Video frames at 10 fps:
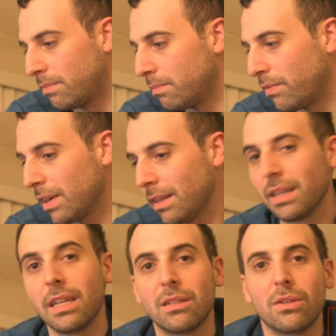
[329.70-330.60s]
feel the
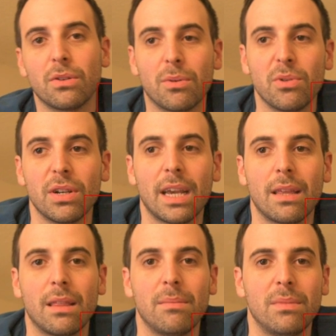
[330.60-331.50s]
need to
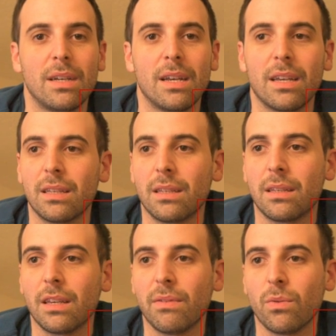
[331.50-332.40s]
communicate them,
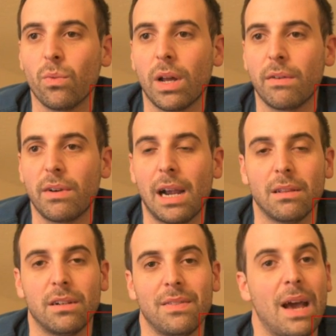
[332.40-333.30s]
given whatever I
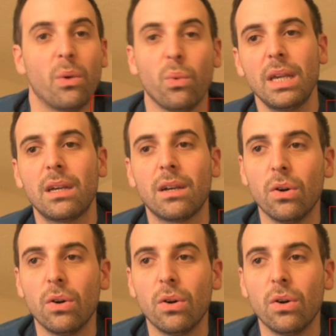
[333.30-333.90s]
learned that week